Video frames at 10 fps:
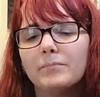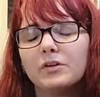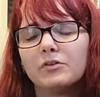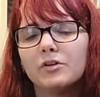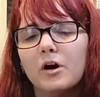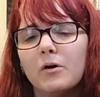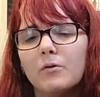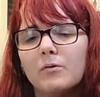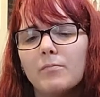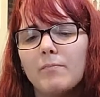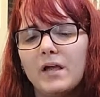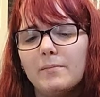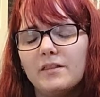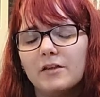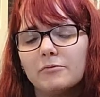So maybe
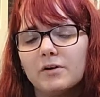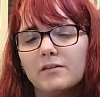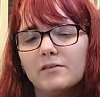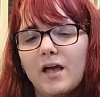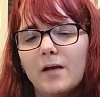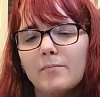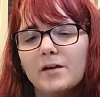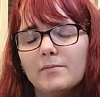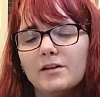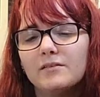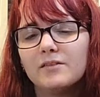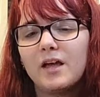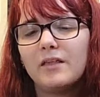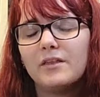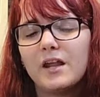that's what it's saying. Maybe it's
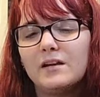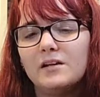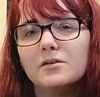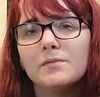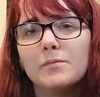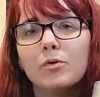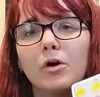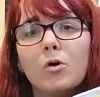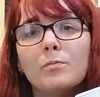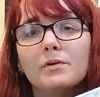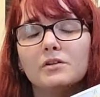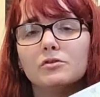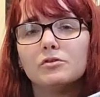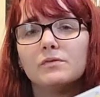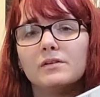saying that I need to be more open
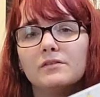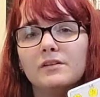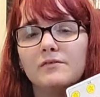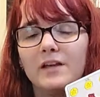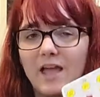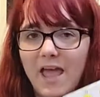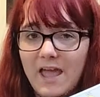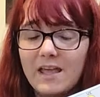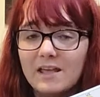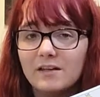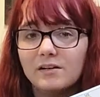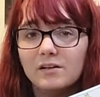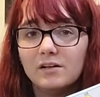to receiving aid,